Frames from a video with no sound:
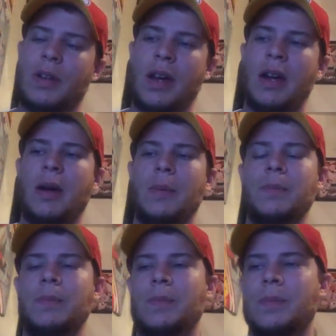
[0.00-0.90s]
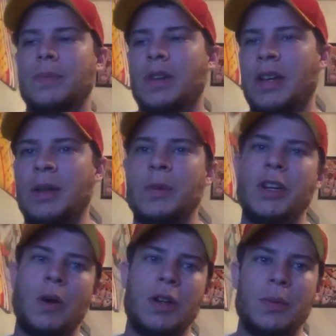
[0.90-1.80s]
then
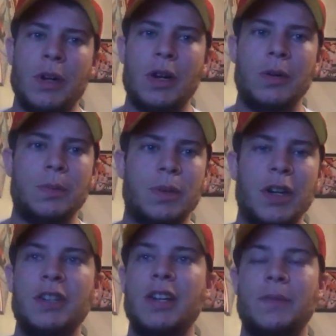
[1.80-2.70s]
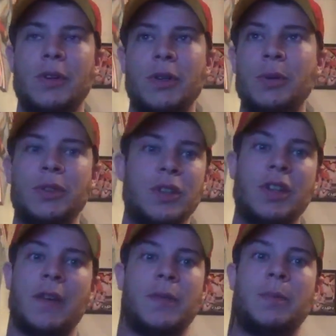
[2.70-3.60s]
we go on the road and play Denver, who was the
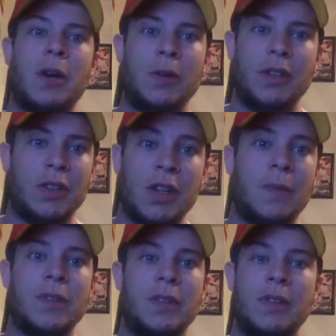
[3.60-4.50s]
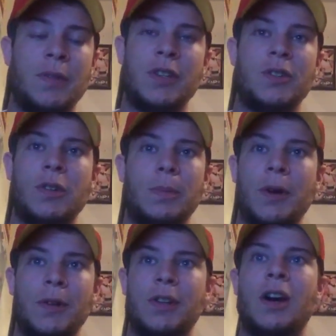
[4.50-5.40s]
tough opponent, the tough divisional
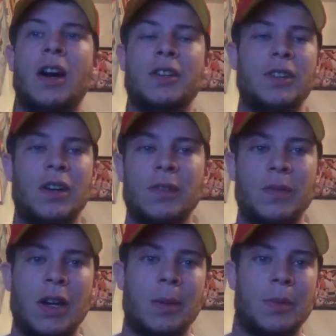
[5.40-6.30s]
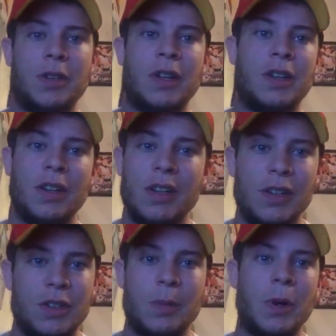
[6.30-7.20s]
opponent in a hostile environment that
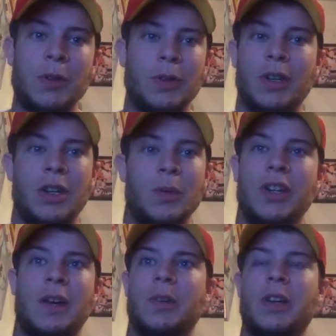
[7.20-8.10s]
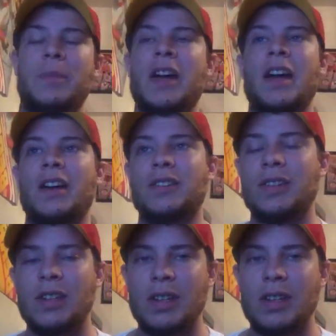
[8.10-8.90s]
supposedly he would never get past.